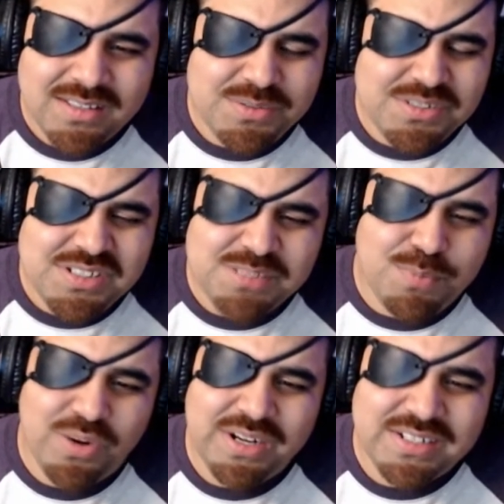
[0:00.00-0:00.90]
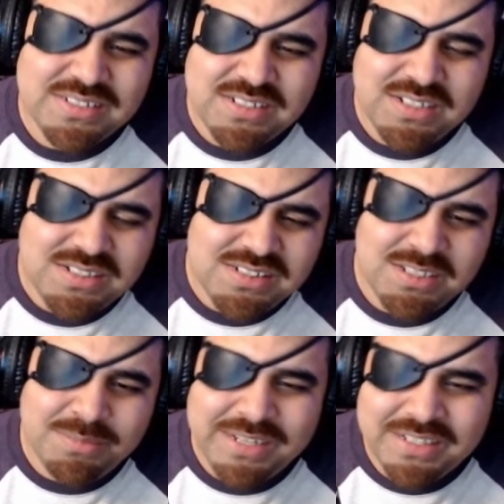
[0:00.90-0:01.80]
it was just pointless. It just
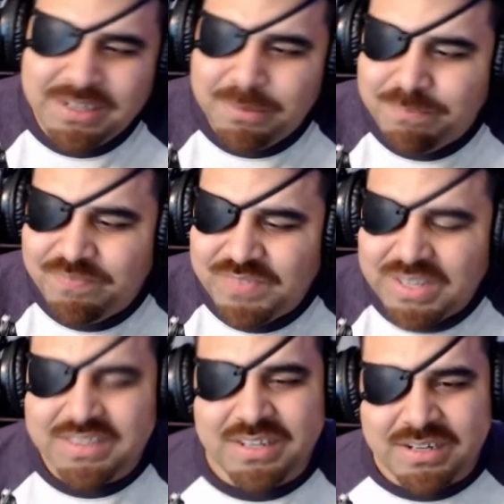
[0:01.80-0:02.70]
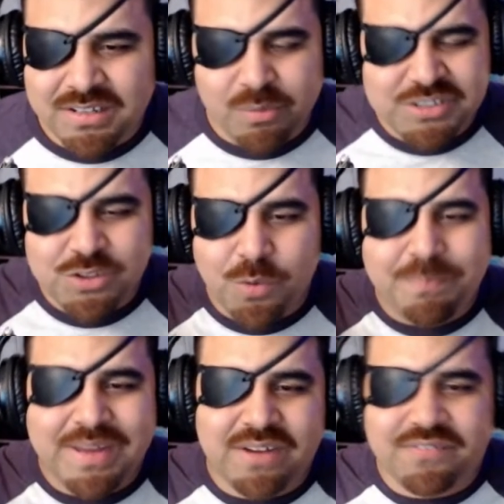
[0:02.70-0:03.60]
seemed like it didn't there was no
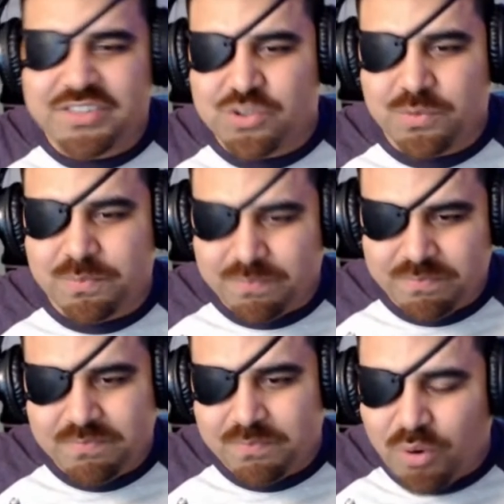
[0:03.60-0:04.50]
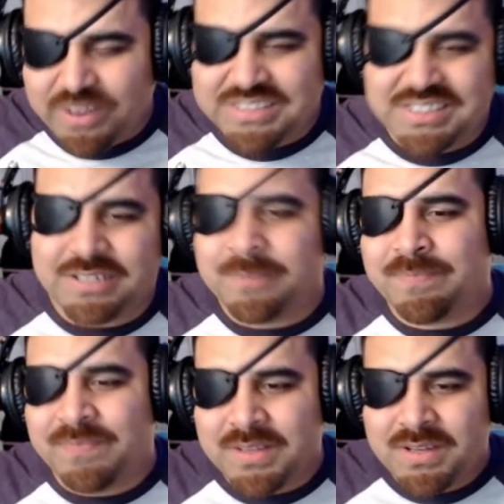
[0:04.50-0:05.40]
beneficial point to
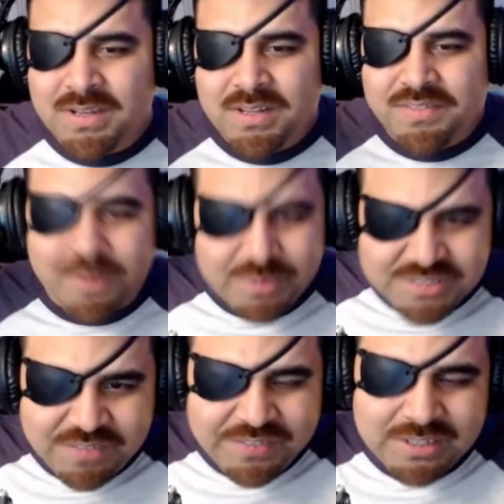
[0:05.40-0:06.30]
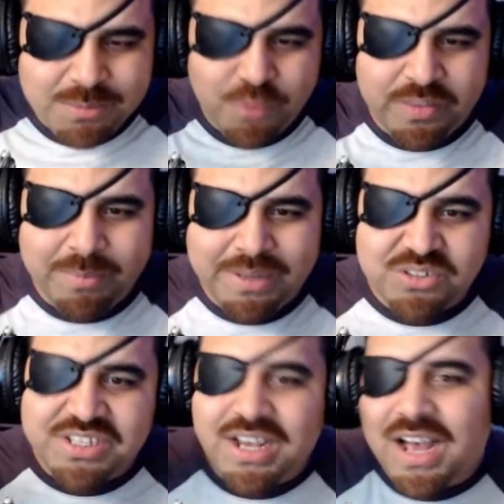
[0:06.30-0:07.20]
him. There was nothing in the movie that made
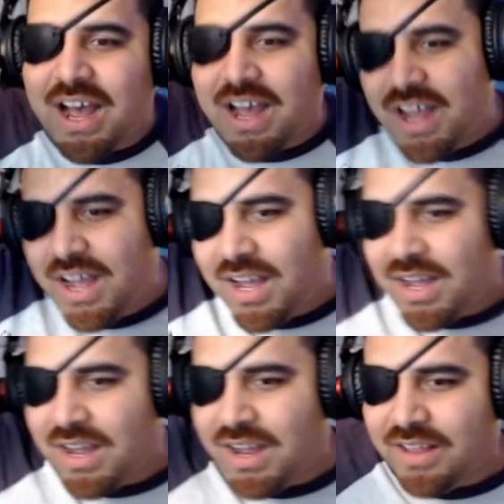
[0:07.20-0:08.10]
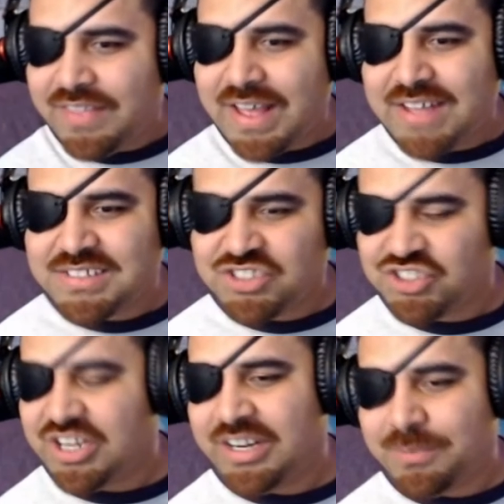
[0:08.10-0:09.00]
you say, that's his
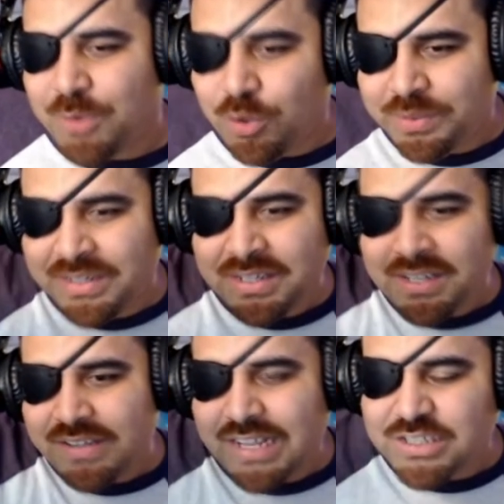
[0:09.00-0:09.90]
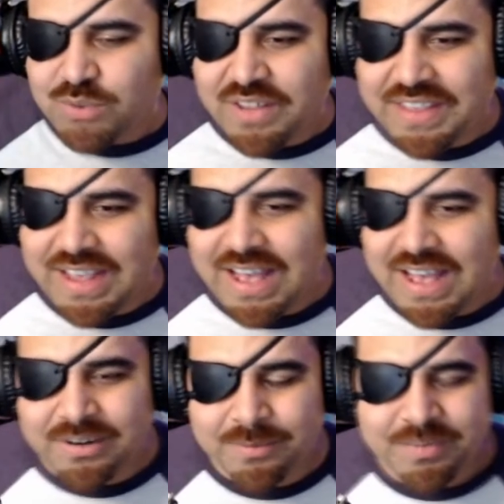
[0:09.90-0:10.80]
shining moment. That's why they
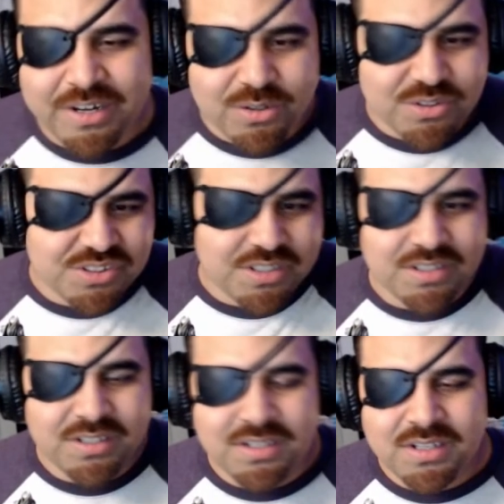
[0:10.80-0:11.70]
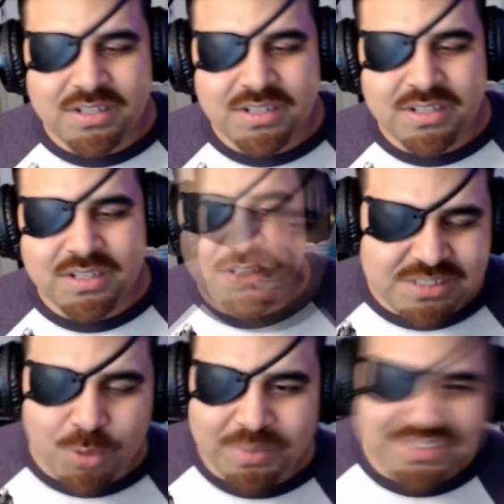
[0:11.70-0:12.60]
added him. There goes his
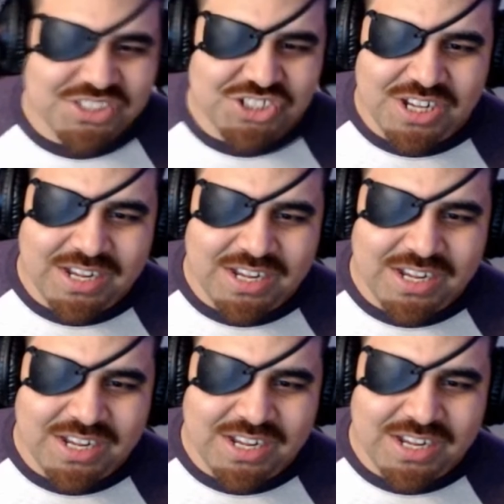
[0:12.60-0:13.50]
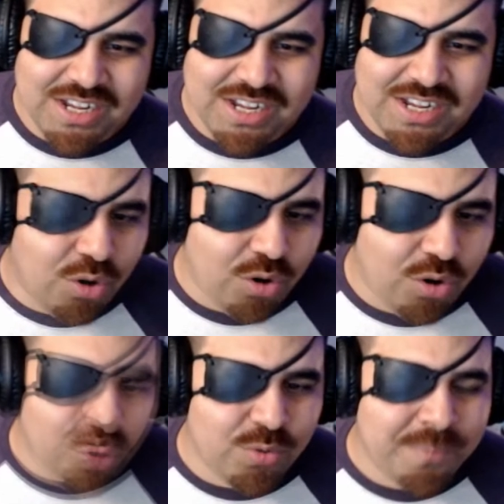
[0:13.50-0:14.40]
moment to shine. He fought
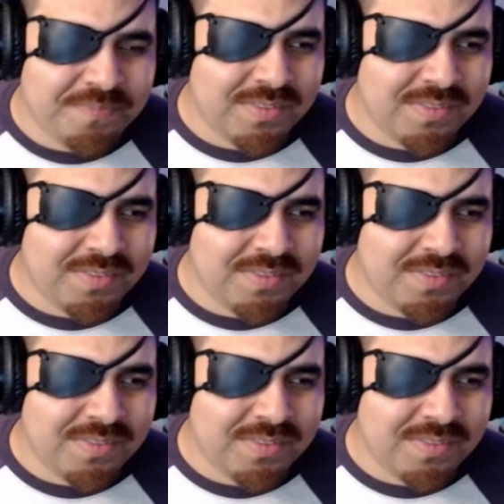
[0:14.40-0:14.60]
Goro